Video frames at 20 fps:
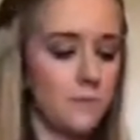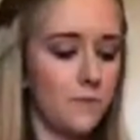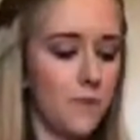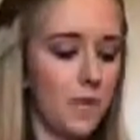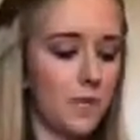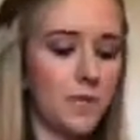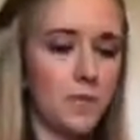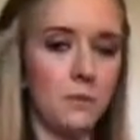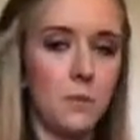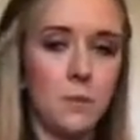
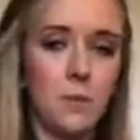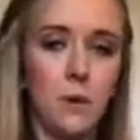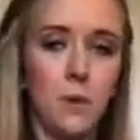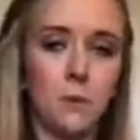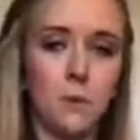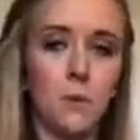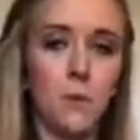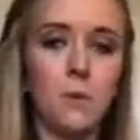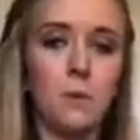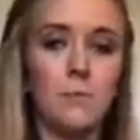they should be
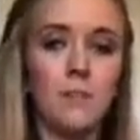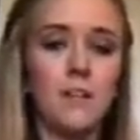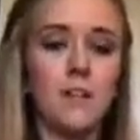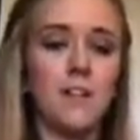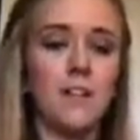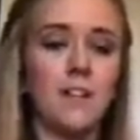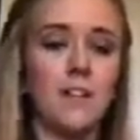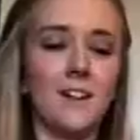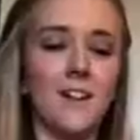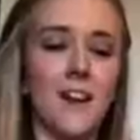purple.
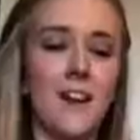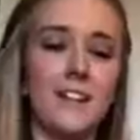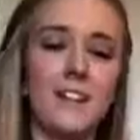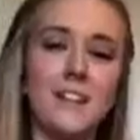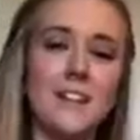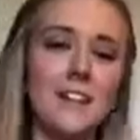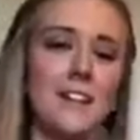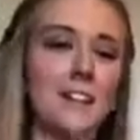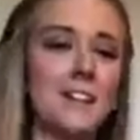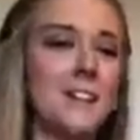I
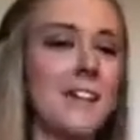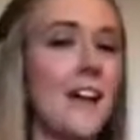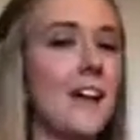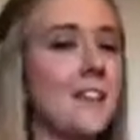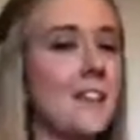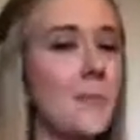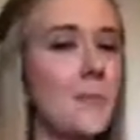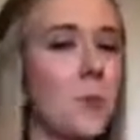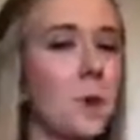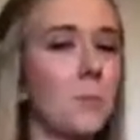
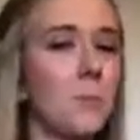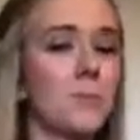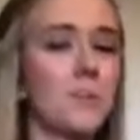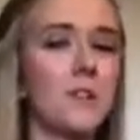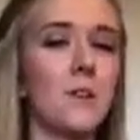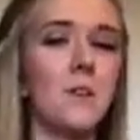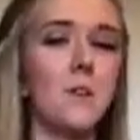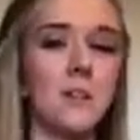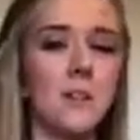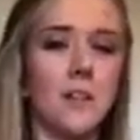think purple's
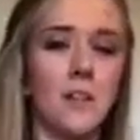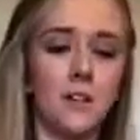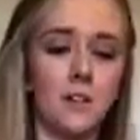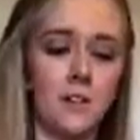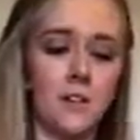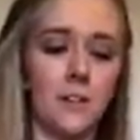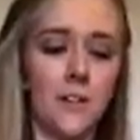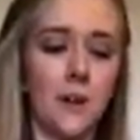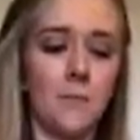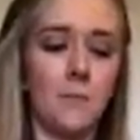the only color
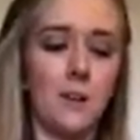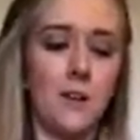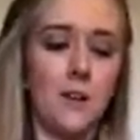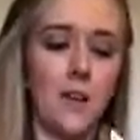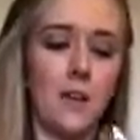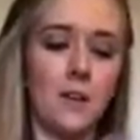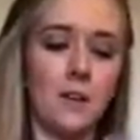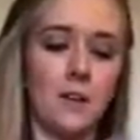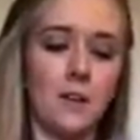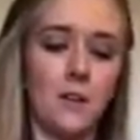they come in.
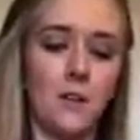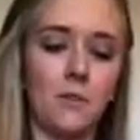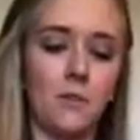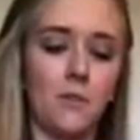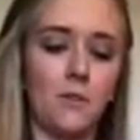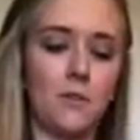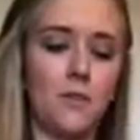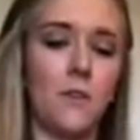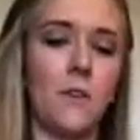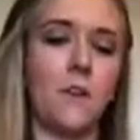I don't know if
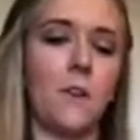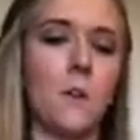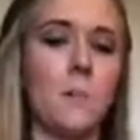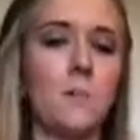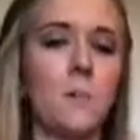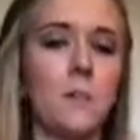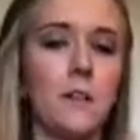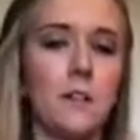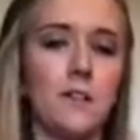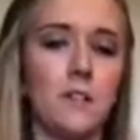there's other
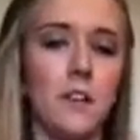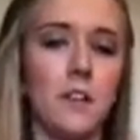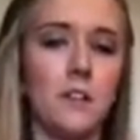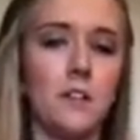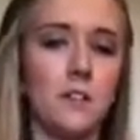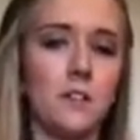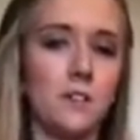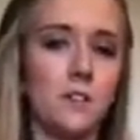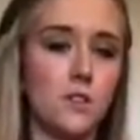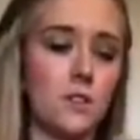companies that
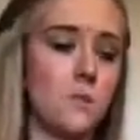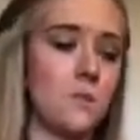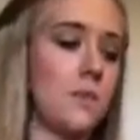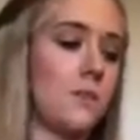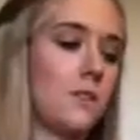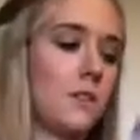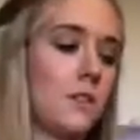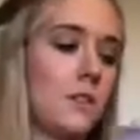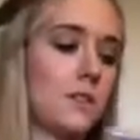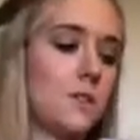
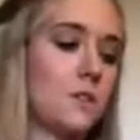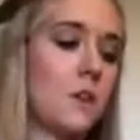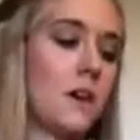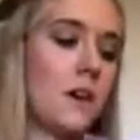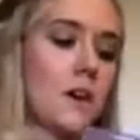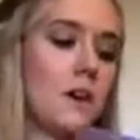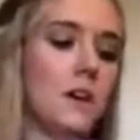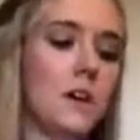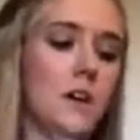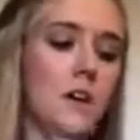distribute these, but
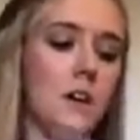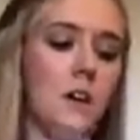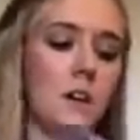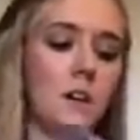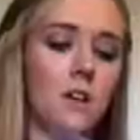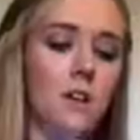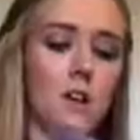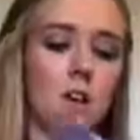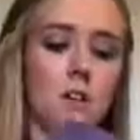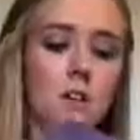
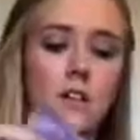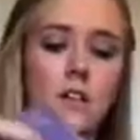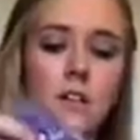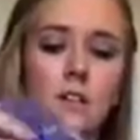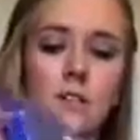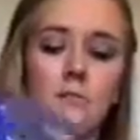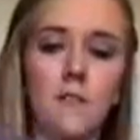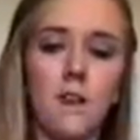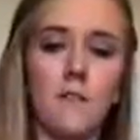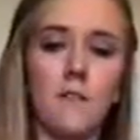Connor
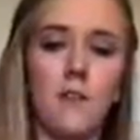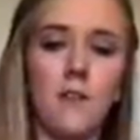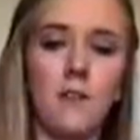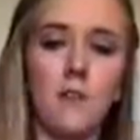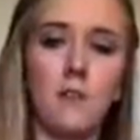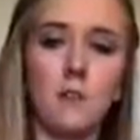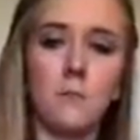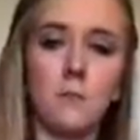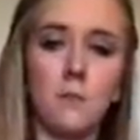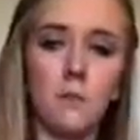gets
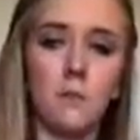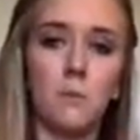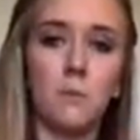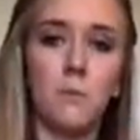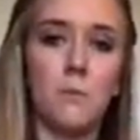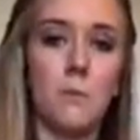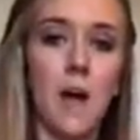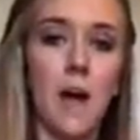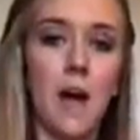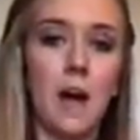500
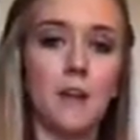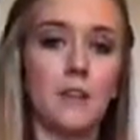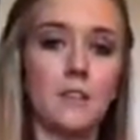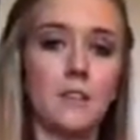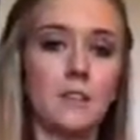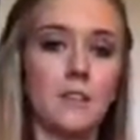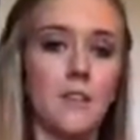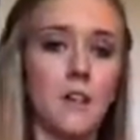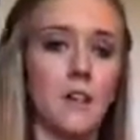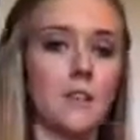ml
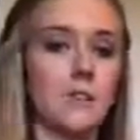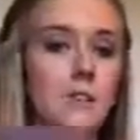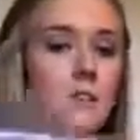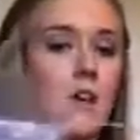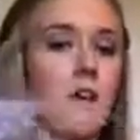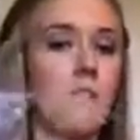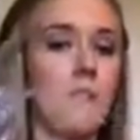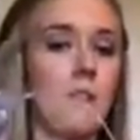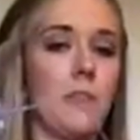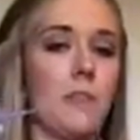bags. They also
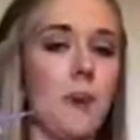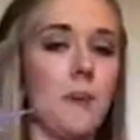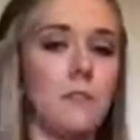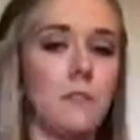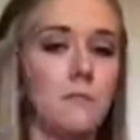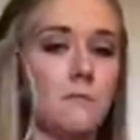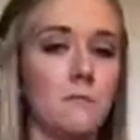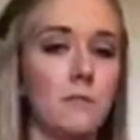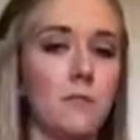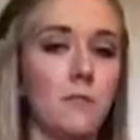have
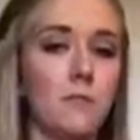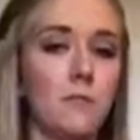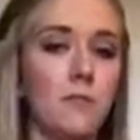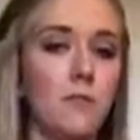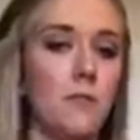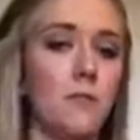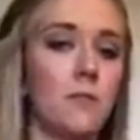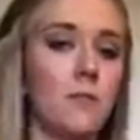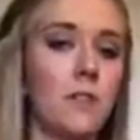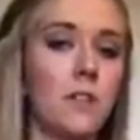1,000 ml
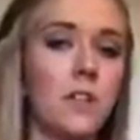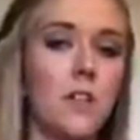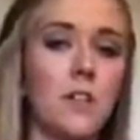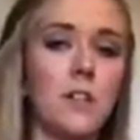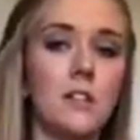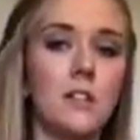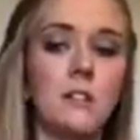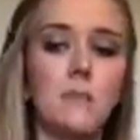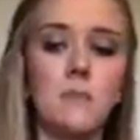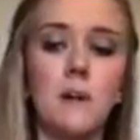for older
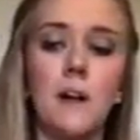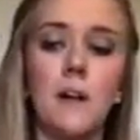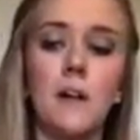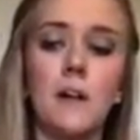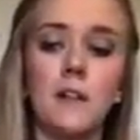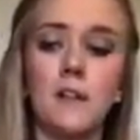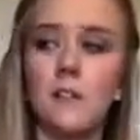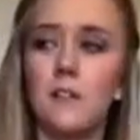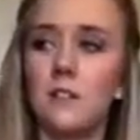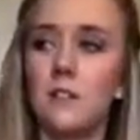kids,
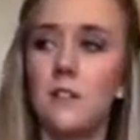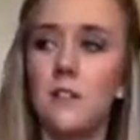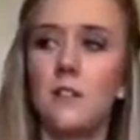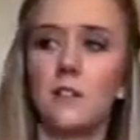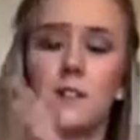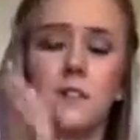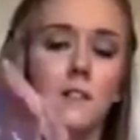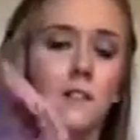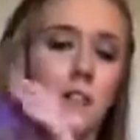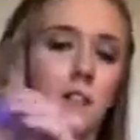but he
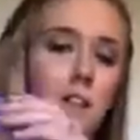doesn't